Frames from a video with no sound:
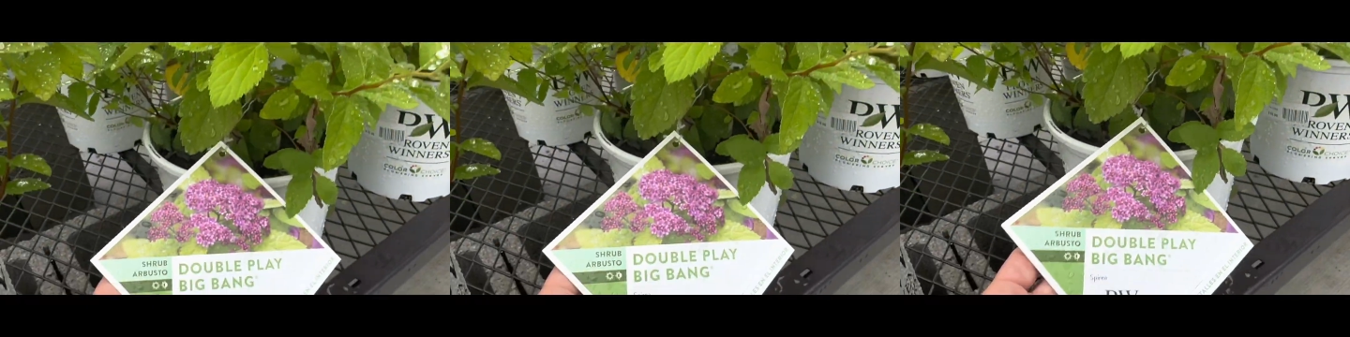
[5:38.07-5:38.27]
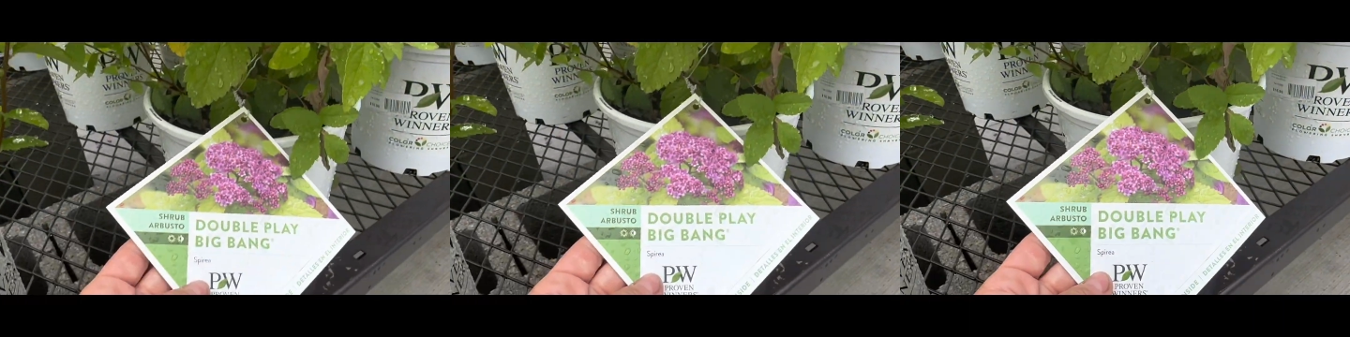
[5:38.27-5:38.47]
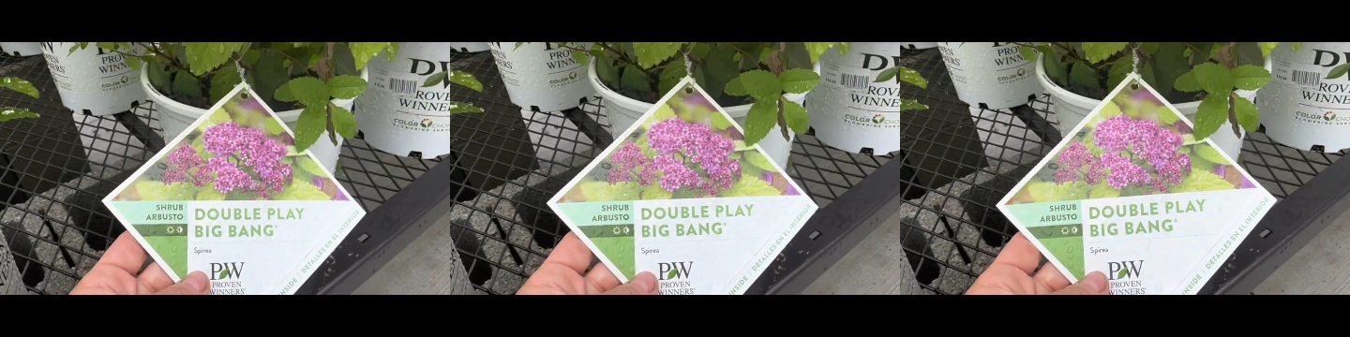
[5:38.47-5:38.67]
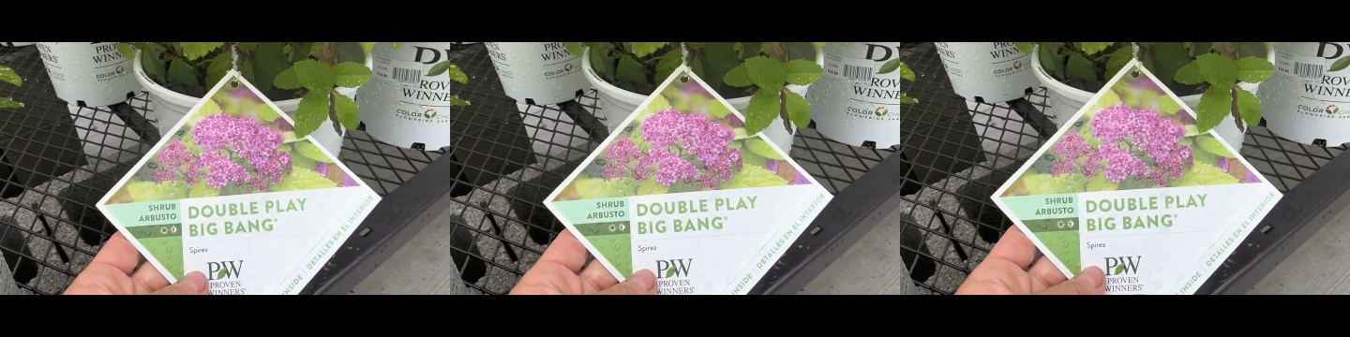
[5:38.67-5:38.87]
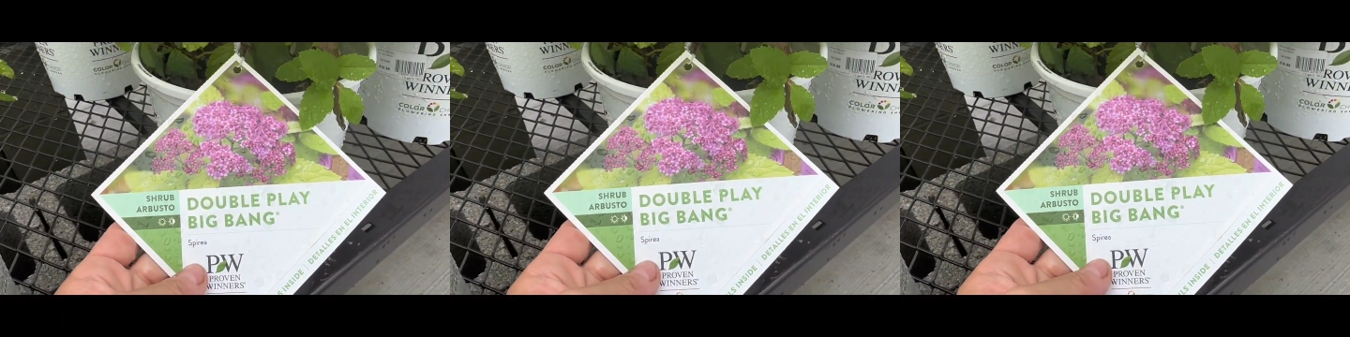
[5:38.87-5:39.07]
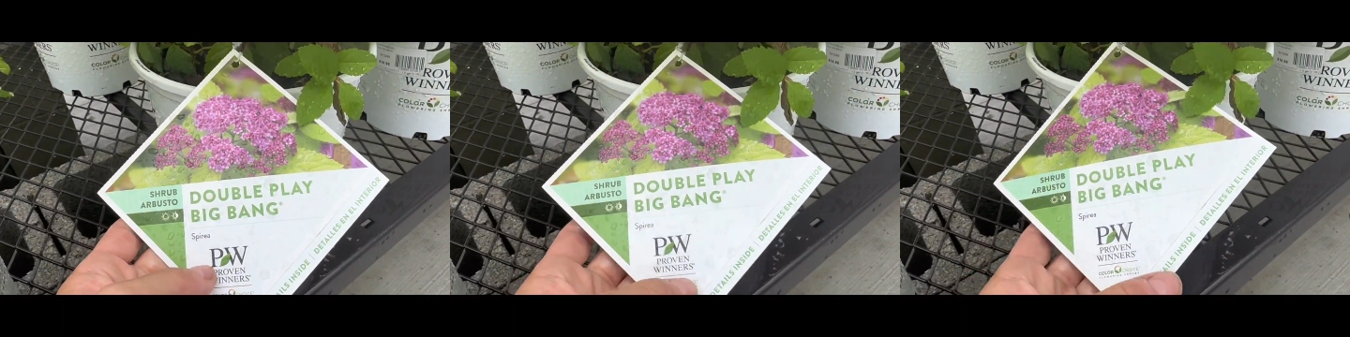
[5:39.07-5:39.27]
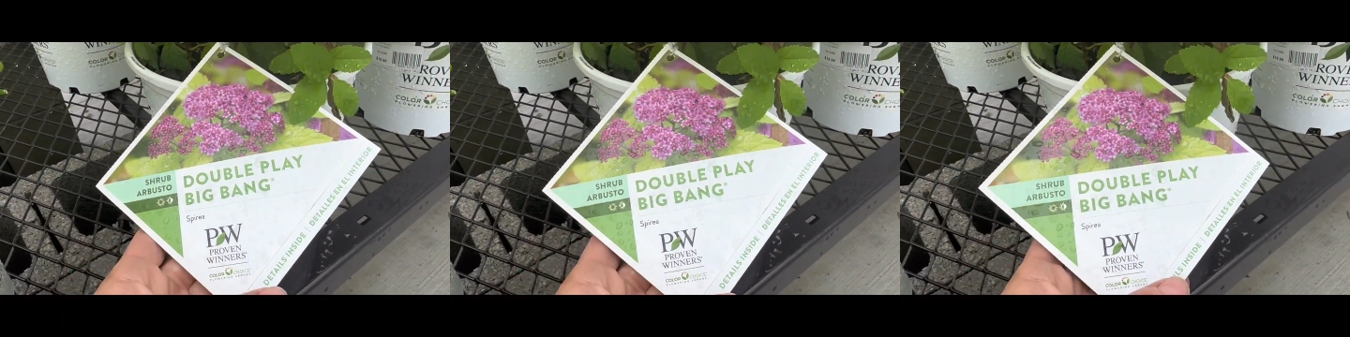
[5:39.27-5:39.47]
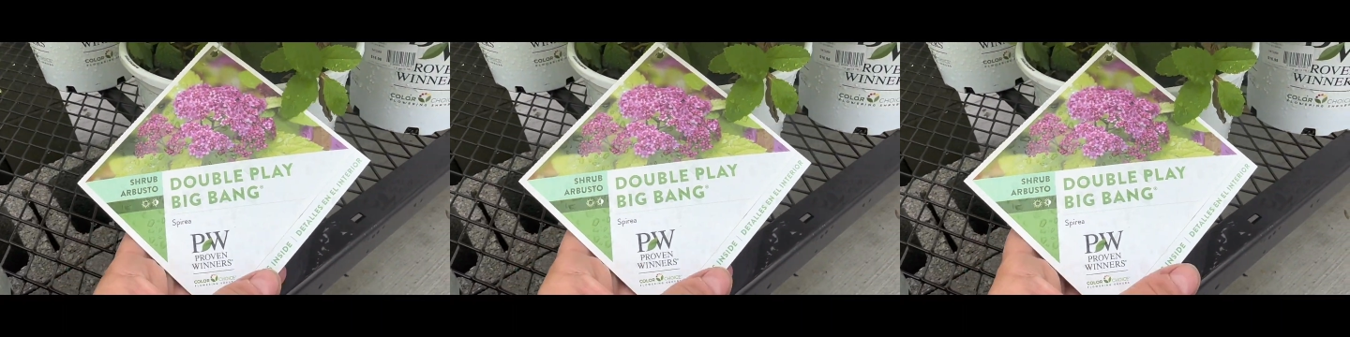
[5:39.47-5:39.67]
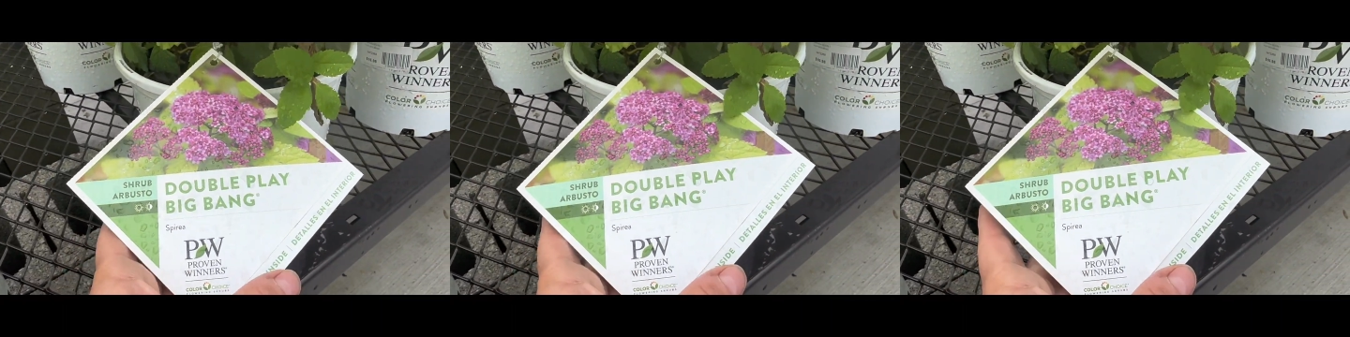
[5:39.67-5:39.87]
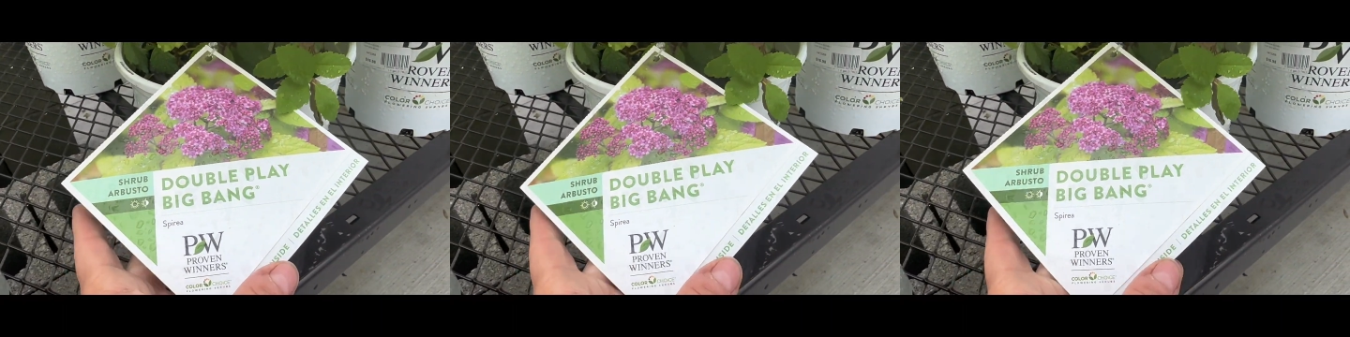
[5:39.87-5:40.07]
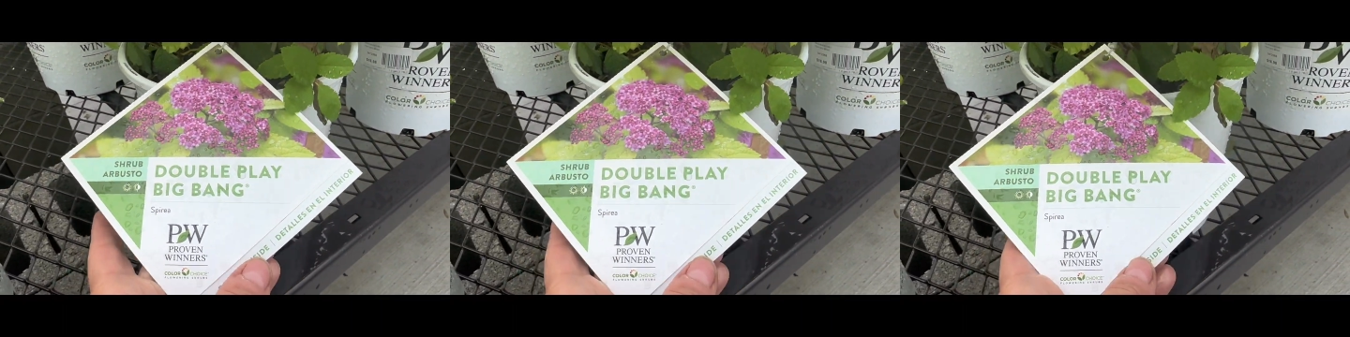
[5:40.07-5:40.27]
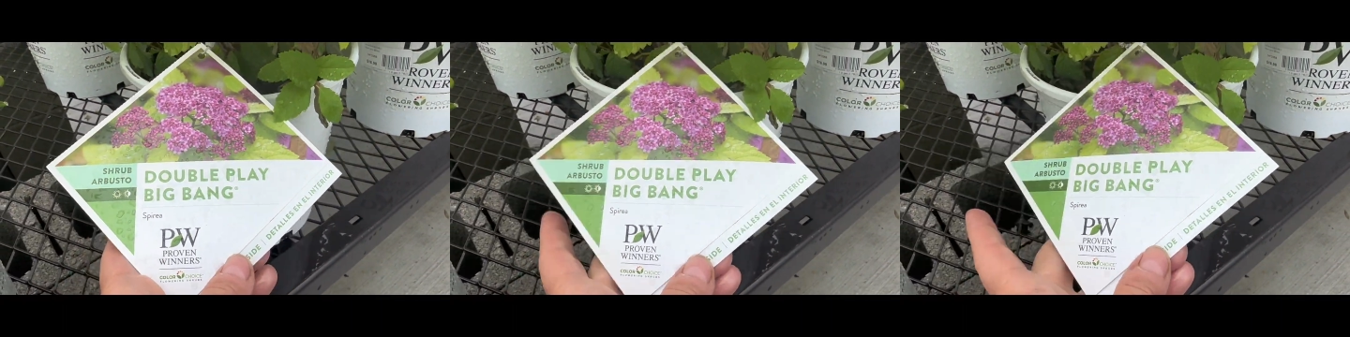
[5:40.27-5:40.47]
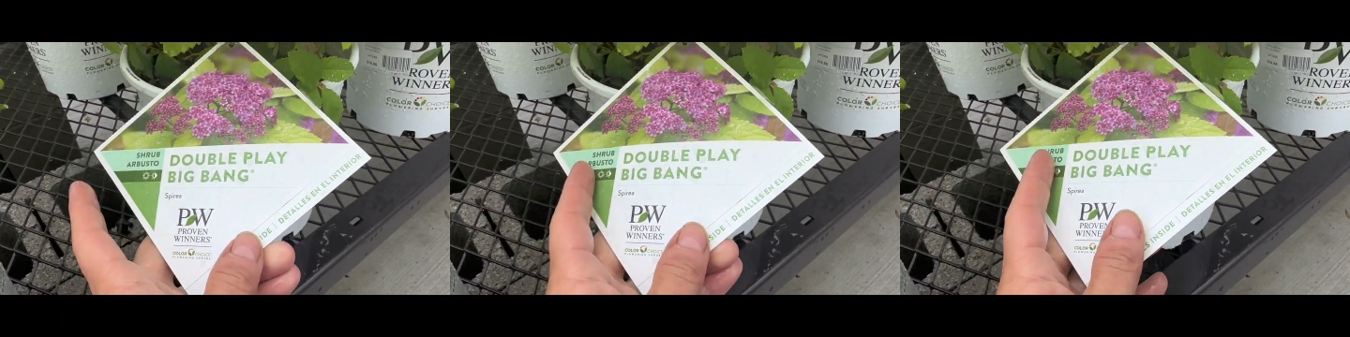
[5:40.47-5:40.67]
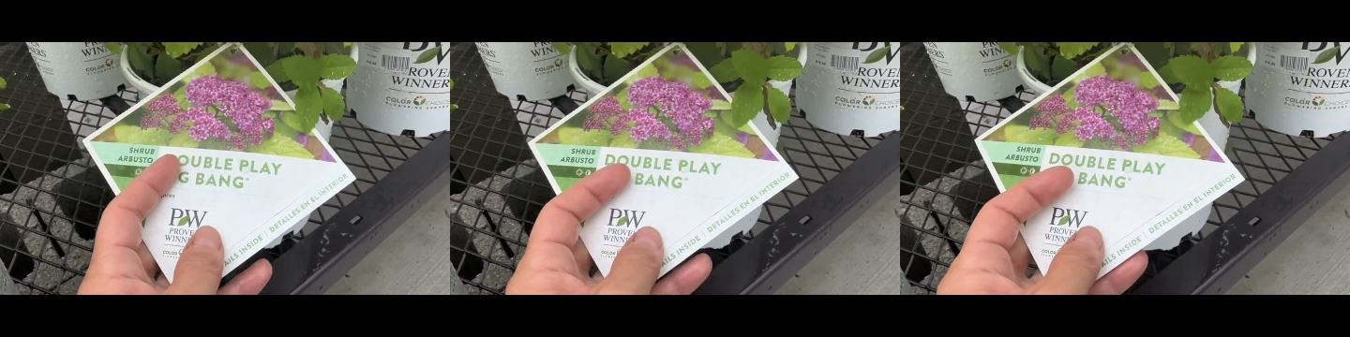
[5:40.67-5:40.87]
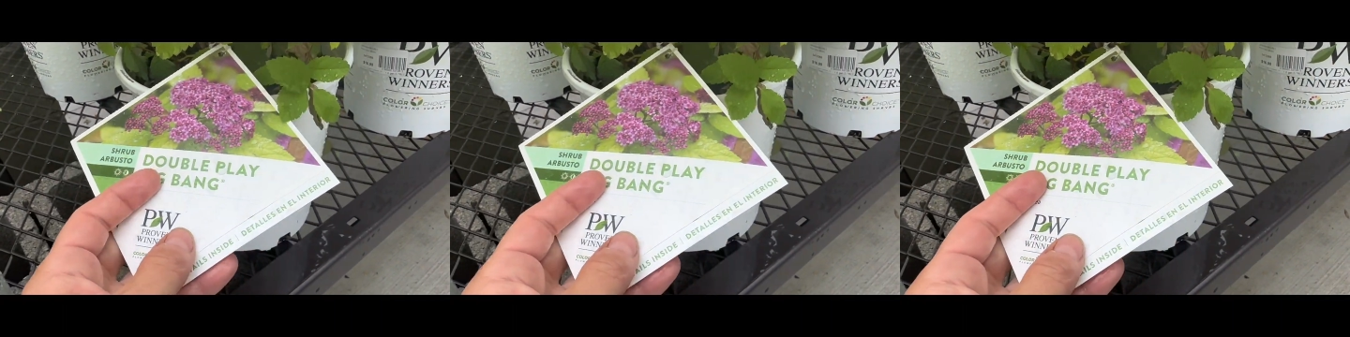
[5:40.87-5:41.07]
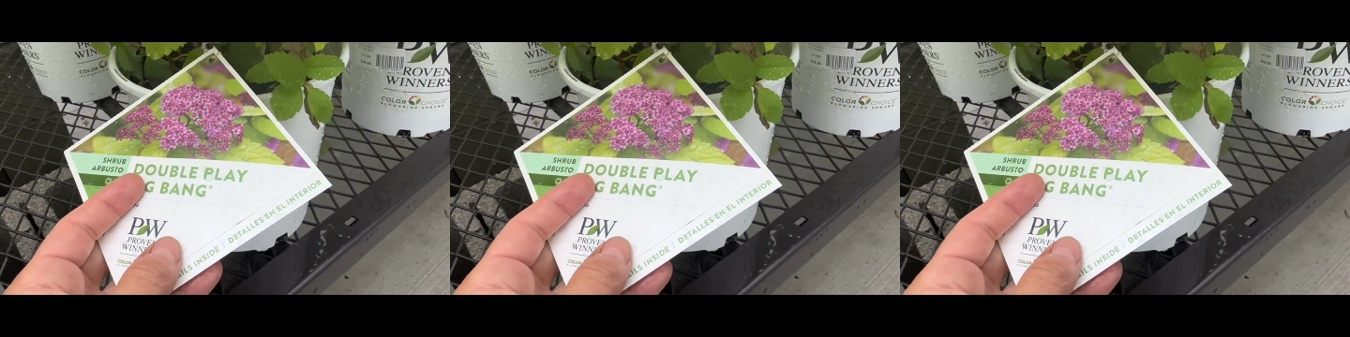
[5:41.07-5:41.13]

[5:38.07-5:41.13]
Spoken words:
Nobody's mouth can be seen.